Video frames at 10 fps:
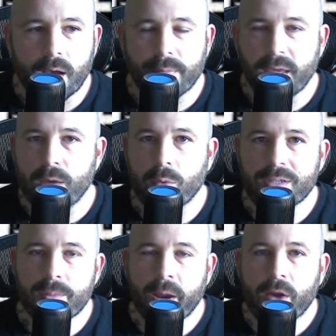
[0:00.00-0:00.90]
He was
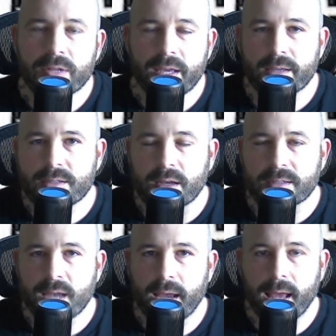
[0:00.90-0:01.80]
apparently a
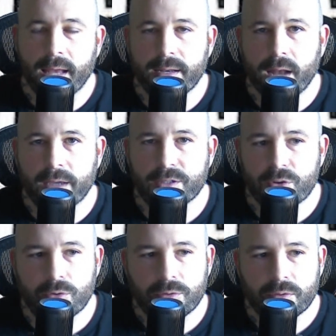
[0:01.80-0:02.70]
tight end in high
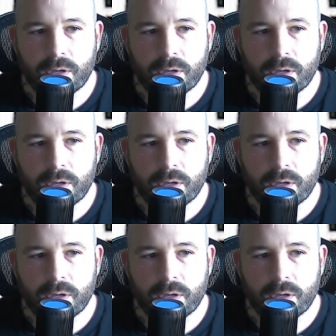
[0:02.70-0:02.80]
school,